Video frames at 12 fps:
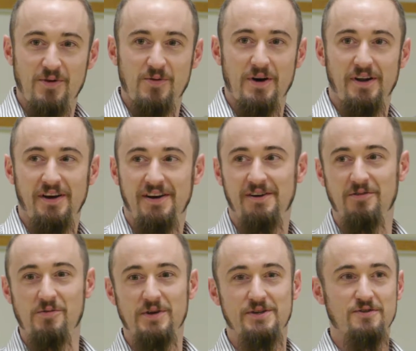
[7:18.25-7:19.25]
what
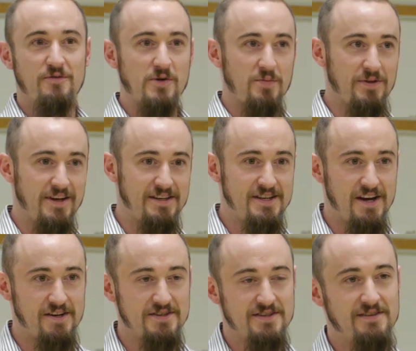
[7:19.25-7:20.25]
we do if we were playing
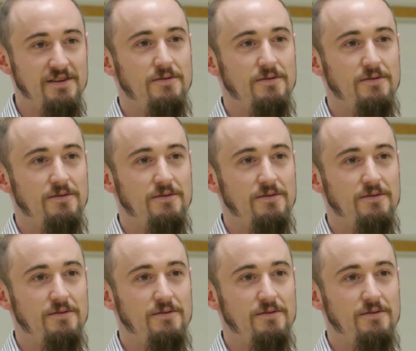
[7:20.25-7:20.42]
tennis.